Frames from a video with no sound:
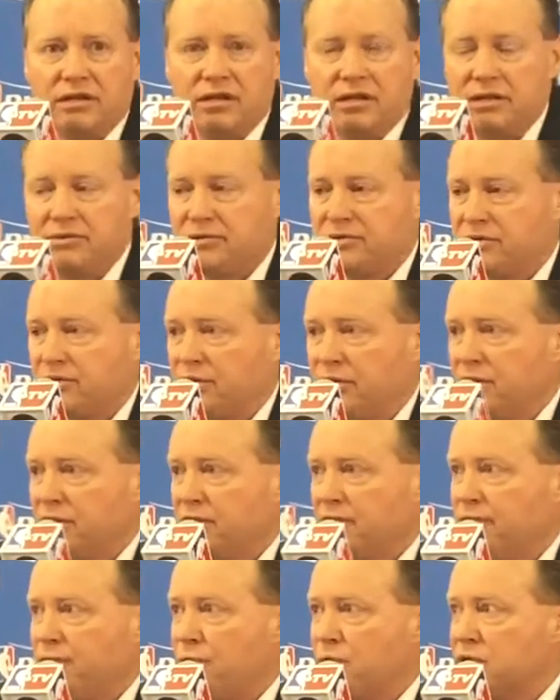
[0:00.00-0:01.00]
I think it was
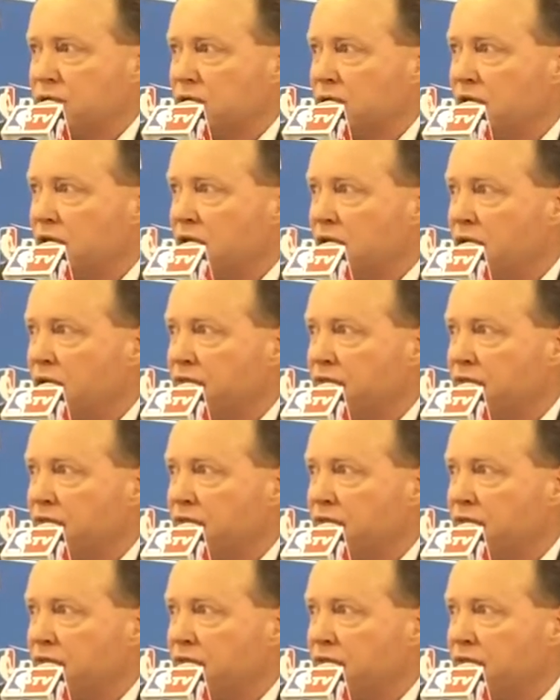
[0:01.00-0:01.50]
30 to 14 at